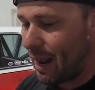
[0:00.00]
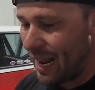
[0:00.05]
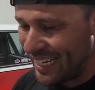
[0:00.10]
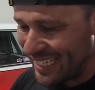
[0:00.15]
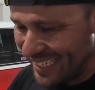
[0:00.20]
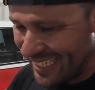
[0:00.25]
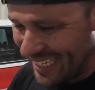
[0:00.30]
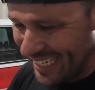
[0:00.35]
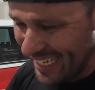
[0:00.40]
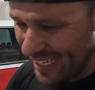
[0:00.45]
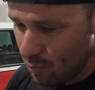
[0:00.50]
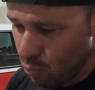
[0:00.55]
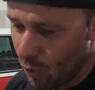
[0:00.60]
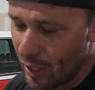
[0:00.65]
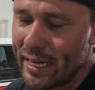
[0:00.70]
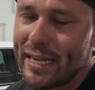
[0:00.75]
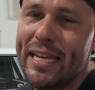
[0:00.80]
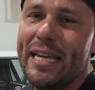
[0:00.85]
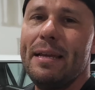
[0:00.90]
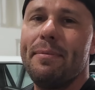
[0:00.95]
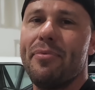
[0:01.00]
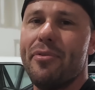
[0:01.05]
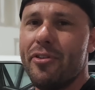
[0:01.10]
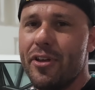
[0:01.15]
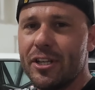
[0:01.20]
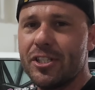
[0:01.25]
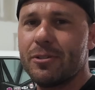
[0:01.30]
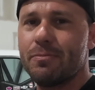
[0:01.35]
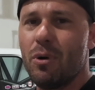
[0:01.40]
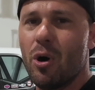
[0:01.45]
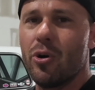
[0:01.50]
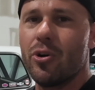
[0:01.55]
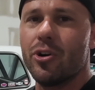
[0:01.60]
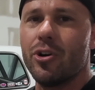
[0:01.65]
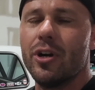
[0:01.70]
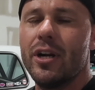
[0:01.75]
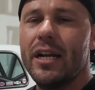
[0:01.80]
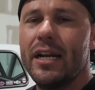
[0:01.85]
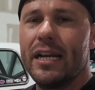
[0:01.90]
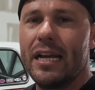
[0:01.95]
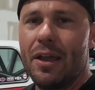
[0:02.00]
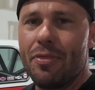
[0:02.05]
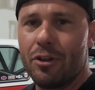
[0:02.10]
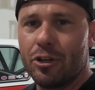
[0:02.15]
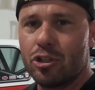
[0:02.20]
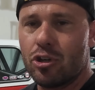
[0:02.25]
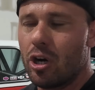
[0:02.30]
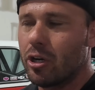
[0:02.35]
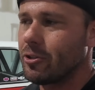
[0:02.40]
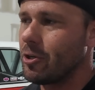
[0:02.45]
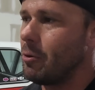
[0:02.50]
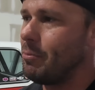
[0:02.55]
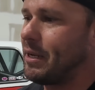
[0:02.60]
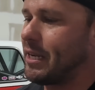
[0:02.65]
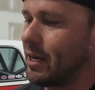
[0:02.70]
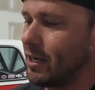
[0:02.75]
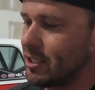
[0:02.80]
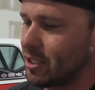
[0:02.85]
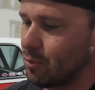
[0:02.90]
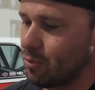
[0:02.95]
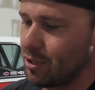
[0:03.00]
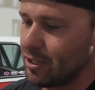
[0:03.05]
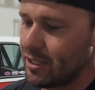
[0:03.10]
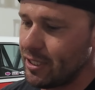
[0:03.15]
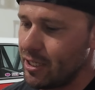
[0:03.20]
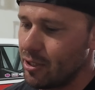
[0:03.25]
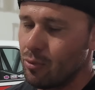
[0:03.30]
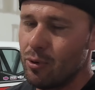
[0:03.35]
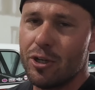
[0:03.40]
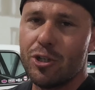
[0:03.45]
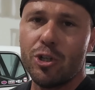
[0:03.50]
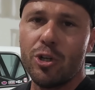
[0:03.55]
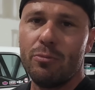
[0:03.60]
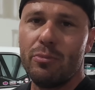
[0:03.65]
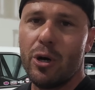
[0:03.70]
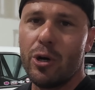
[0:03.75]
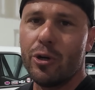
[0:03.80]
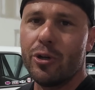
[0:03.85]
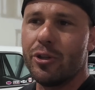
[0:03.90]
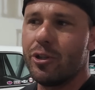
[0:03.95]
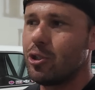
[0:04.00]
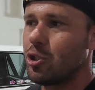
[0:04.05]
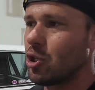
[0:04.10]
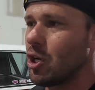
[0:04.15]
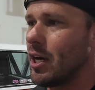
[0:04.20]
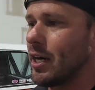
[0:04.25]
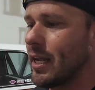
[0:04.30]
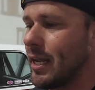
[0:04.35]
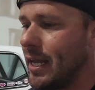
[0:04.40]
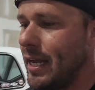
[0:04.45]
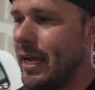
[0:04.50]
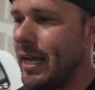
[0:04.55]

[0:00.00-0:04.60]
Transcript: I did want to keep this motor in the truck though, because it was the original motor to the truck,